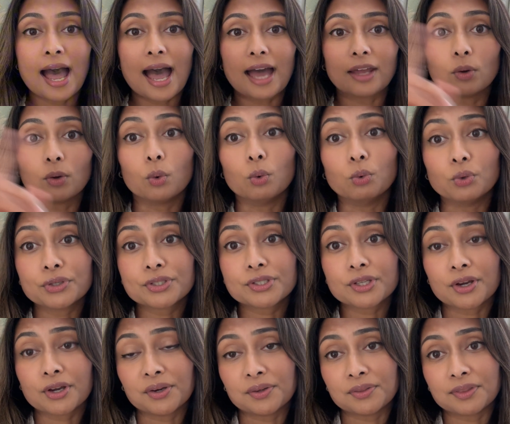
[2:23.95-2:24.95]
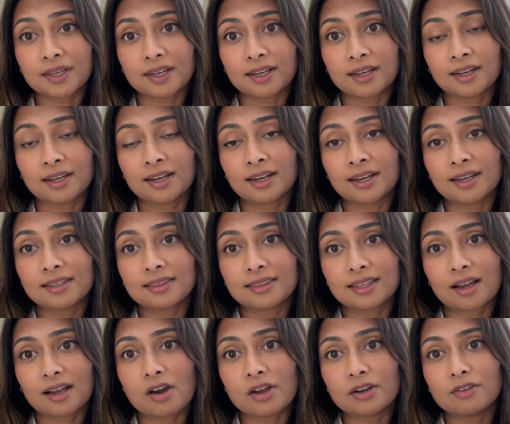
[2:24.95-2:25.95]
and also
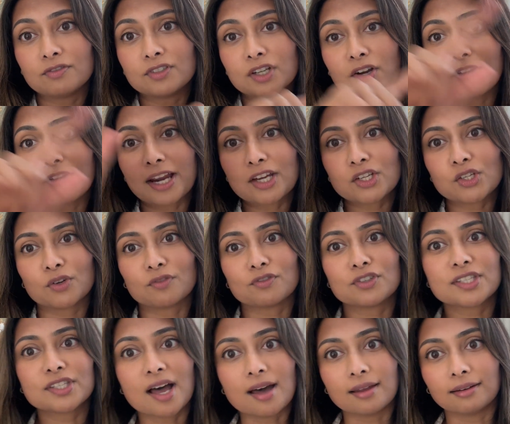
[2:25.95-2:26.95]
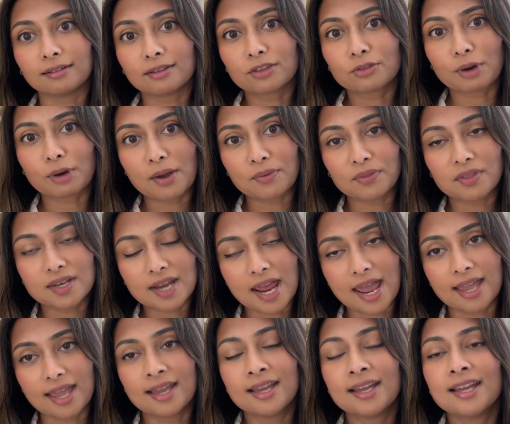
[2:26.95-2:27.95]
the kind of direction of sun throughout the
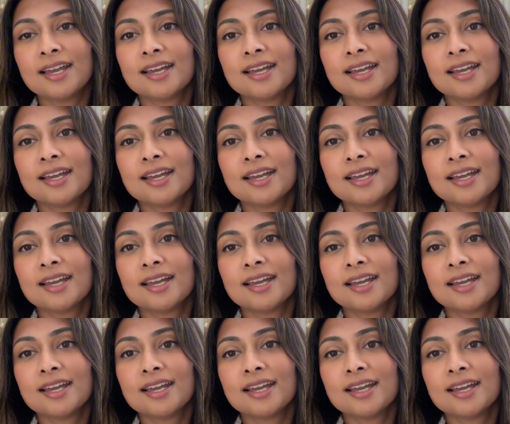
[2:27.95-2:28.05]
day.